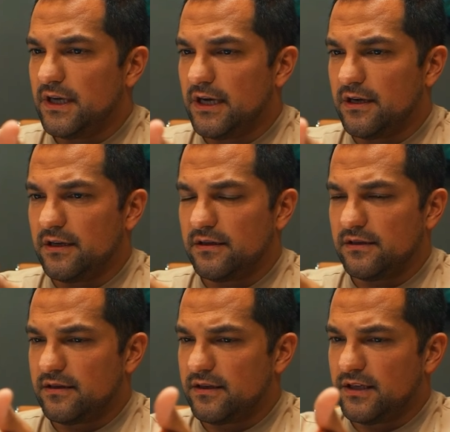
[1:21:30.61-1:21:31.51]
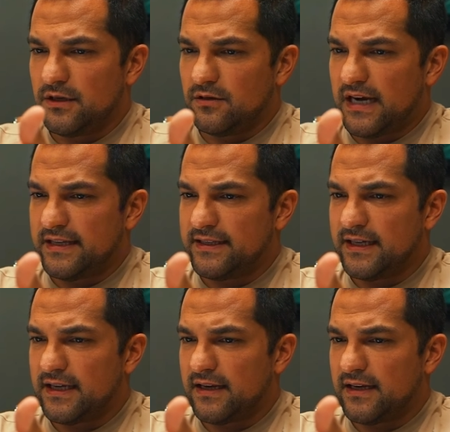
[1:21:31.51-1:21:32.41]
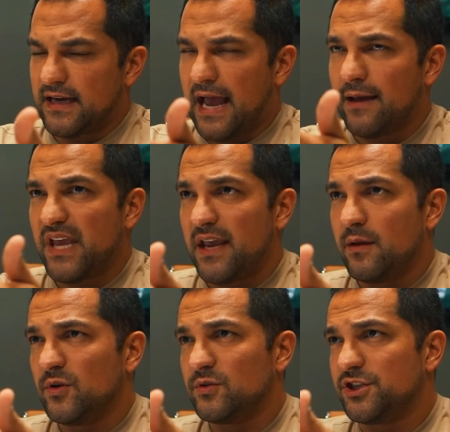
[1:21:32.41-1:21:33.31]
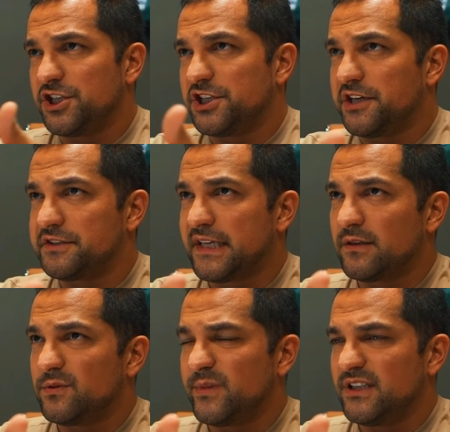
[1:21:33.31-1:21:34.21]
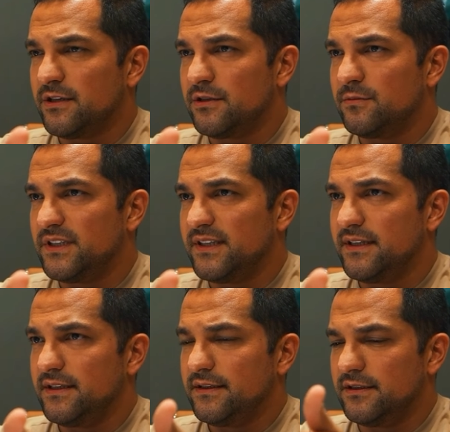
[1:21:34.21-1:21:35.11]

Uh, I think I'm able to share that with my daughter one day.